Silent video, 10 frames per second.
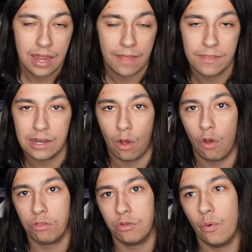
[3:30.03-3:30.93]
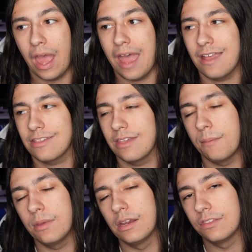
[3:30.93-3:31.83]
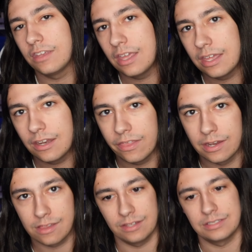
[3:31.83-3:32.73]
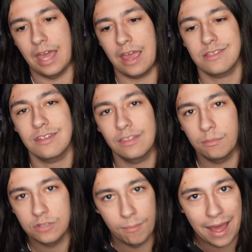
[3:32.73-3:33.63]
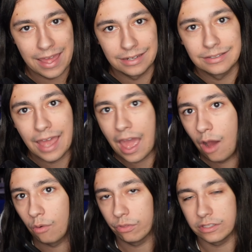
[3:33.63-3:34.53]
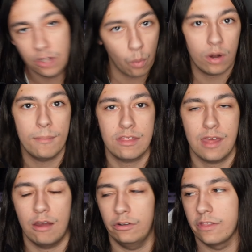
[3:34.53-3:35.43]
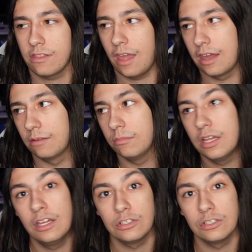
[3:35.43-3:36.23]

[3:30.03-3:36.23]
and then it also adds that bit at the end that is enticing them to buy it now. They don't want to miss out on this item.